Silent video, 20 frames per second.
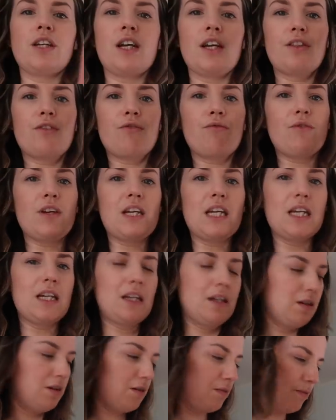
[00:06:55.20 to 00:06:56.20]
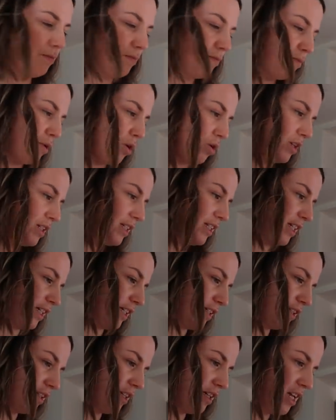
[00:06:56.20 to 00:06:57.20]
you get three
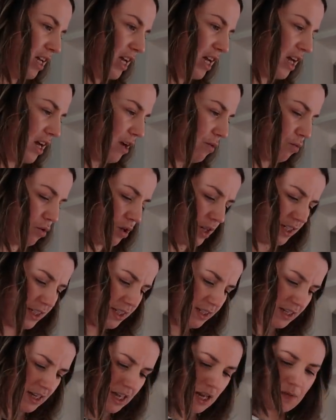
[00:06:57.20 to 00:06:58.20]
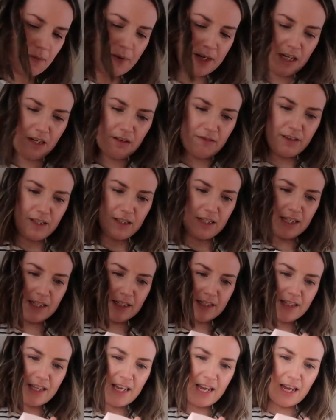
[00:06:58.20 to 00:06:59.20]
boxes. And what is, how many are in
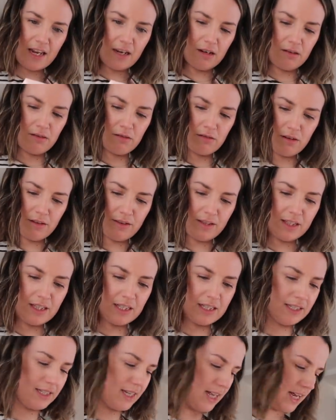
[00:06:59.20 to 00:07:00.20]
these? 10. I think there's